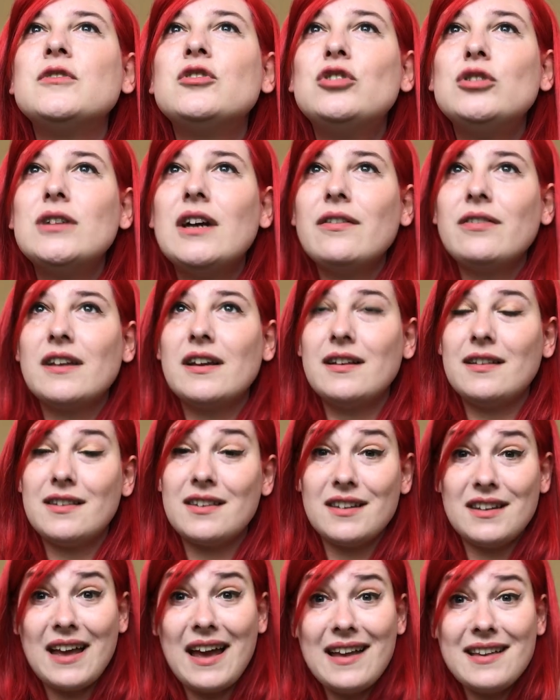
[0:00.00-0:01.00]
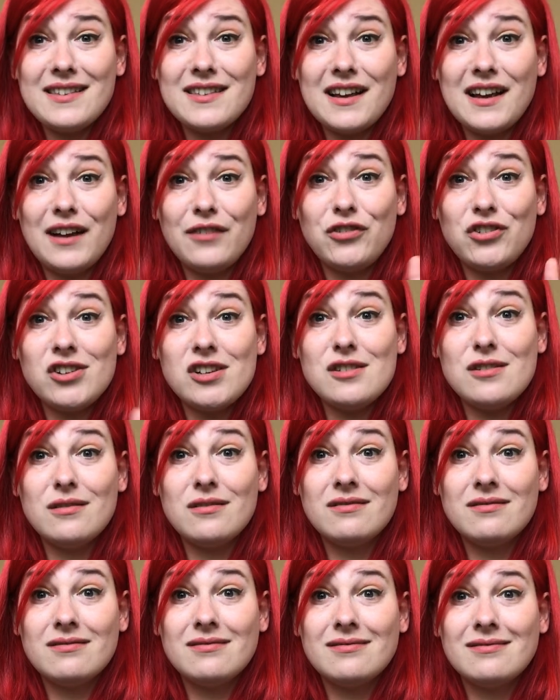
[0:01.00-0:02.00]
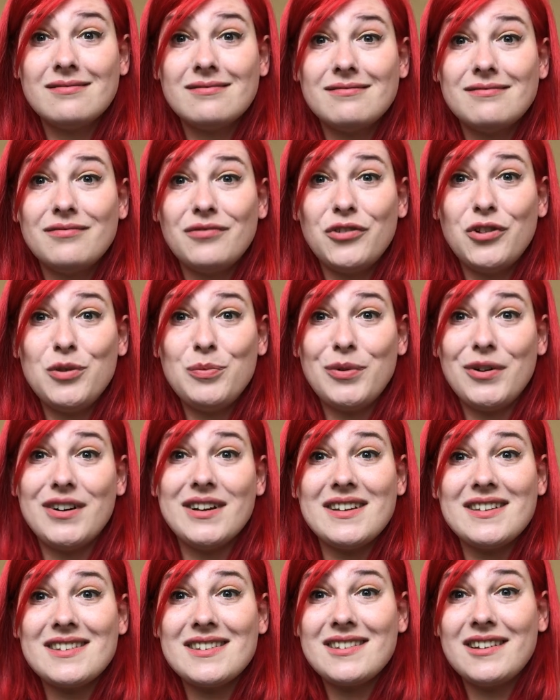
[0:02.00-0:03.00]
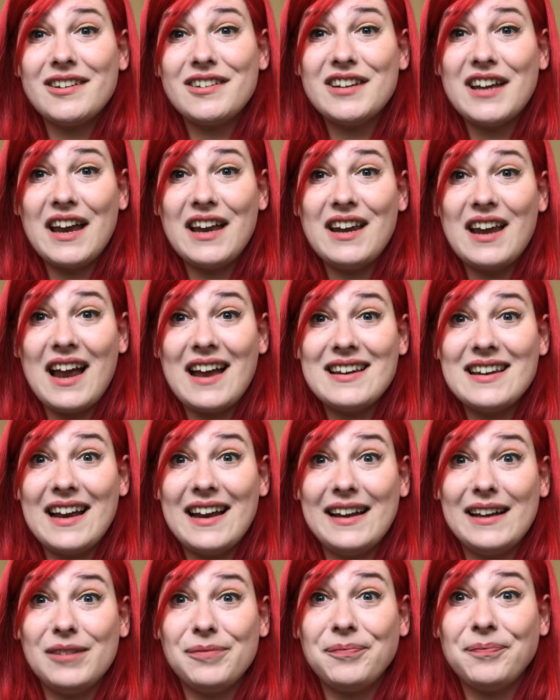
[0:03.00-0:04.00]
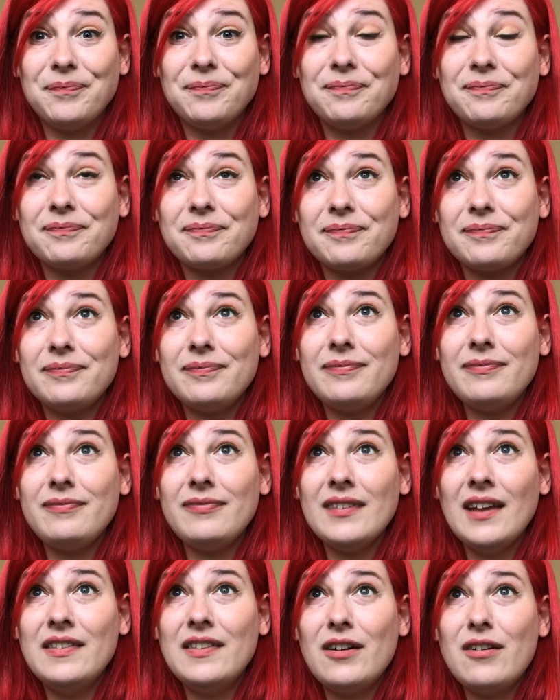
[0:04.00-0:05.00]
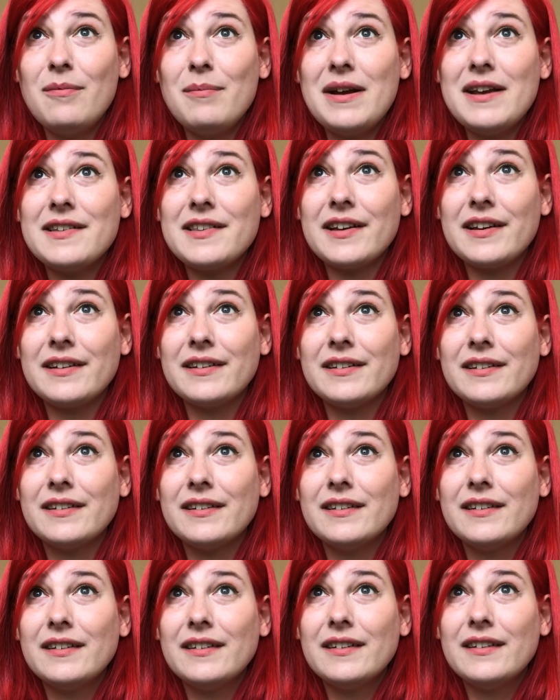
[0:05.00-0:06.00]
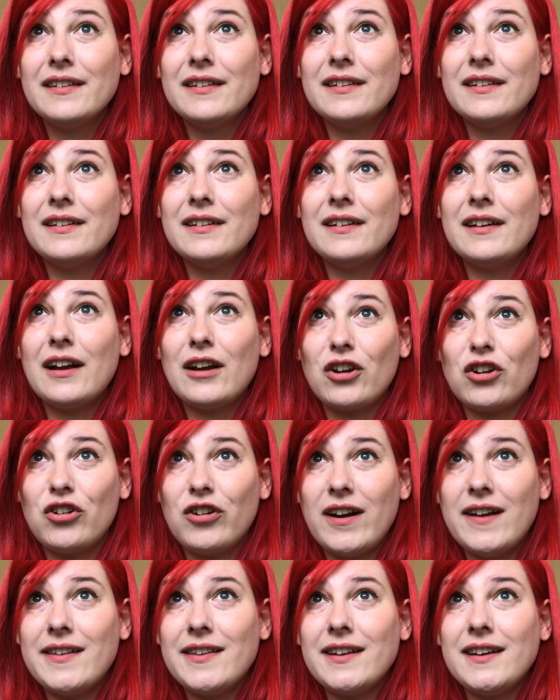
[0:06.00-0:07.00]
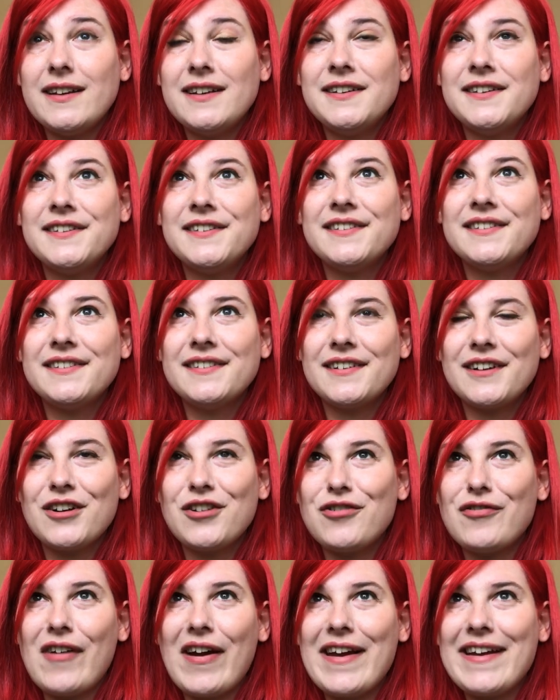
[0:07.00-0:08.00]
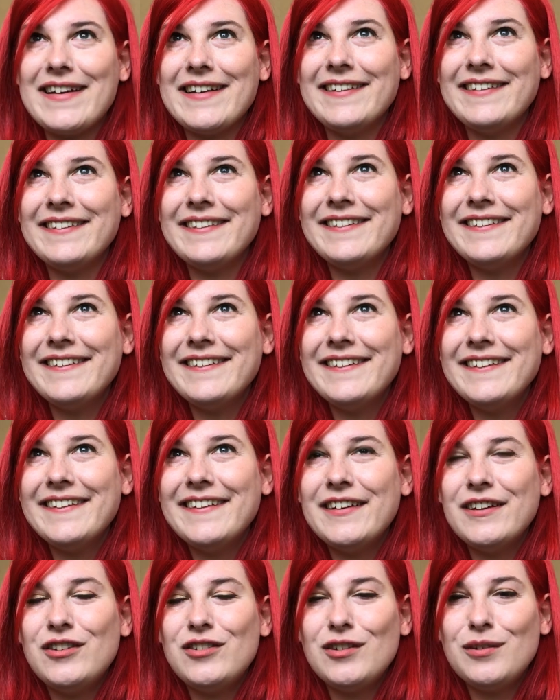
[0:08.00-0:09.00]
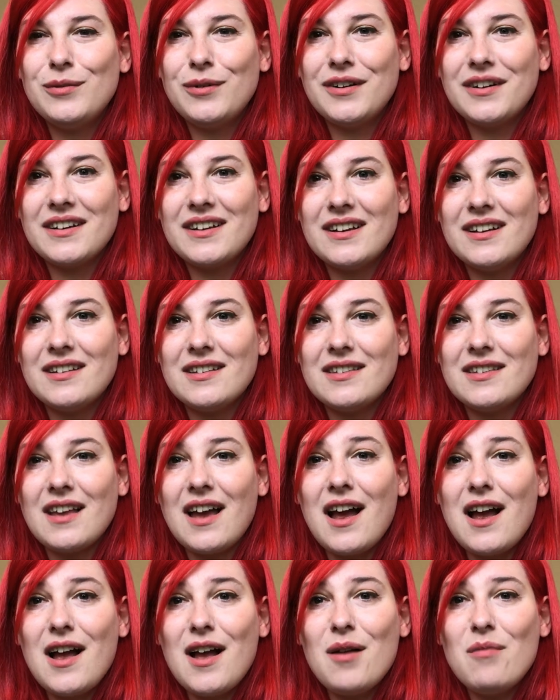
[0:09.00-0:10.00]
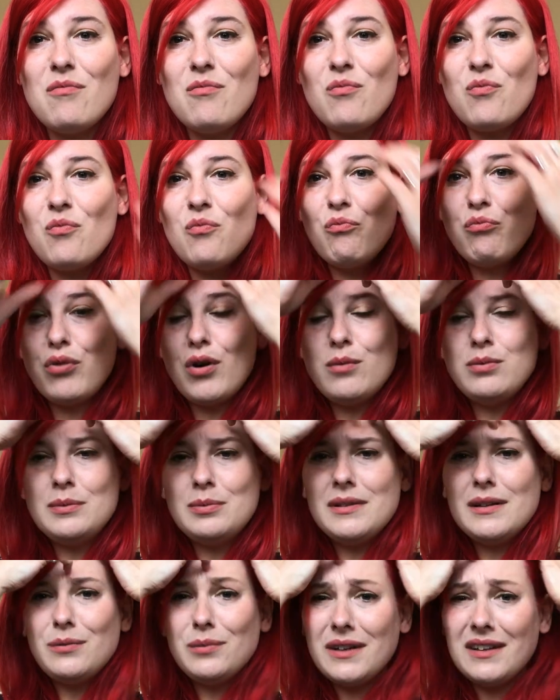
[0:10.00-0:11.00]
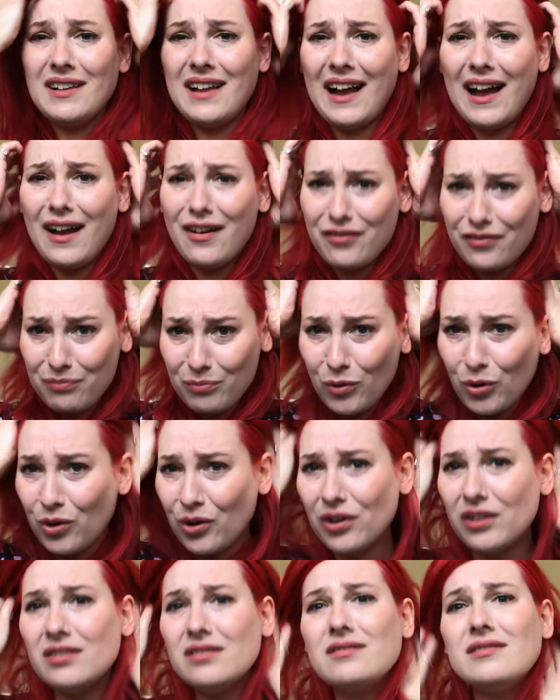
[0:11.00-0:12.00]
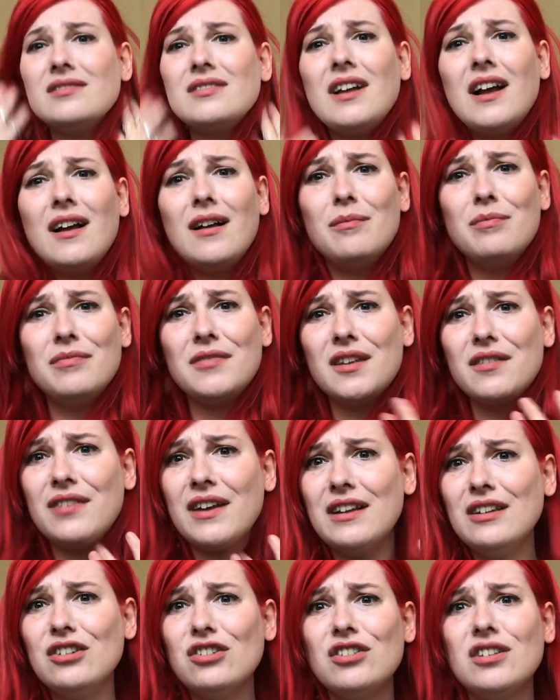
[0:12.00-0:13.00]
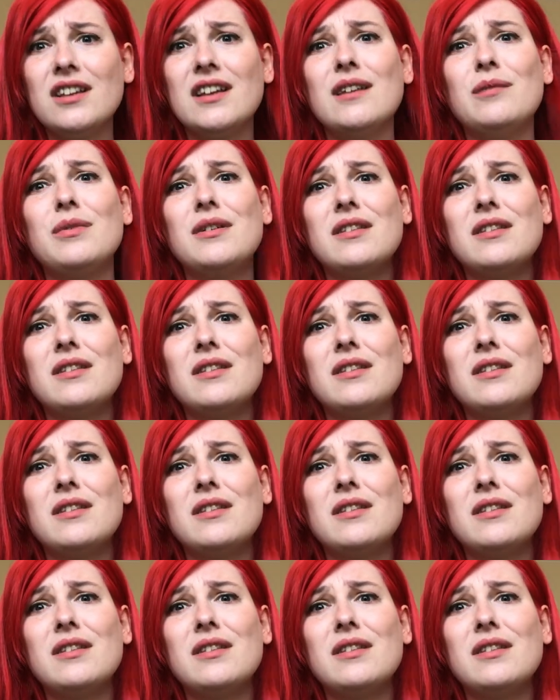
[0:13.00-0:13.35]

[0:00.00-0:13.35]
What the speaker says: Do you have kids? Yes, I have 2. 2 boys. They're 10 and 8. And they're amazing. And crazy. Great. Do you want kids? Probably will have more eventually.